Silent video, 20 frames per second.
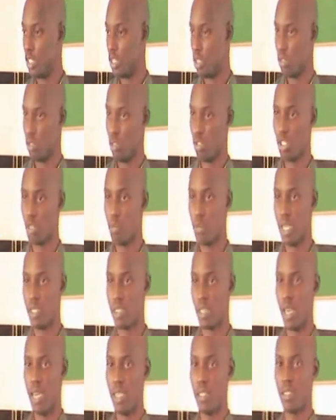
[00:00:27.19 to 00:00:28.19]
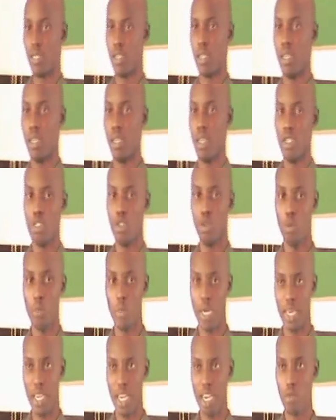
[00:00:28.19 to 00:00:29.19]
it, using my slides, you
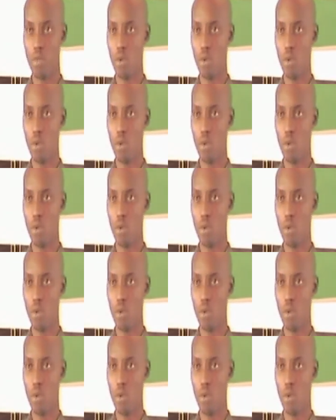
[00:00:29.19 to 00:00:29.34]
might have